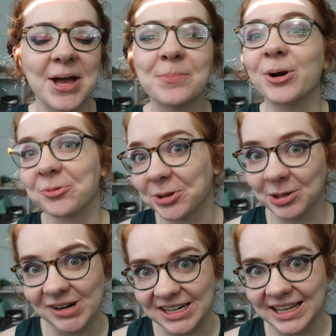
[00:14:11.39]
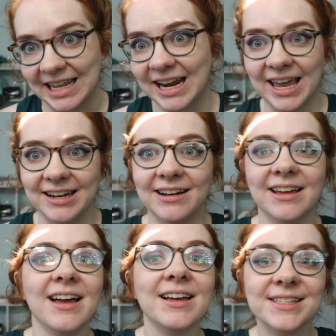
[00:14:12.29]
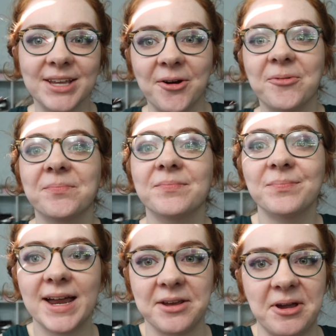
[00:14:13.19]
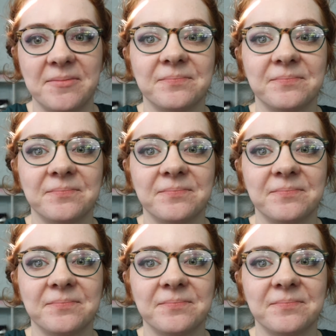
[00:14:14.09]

but I really wanted to get in. So, anyway,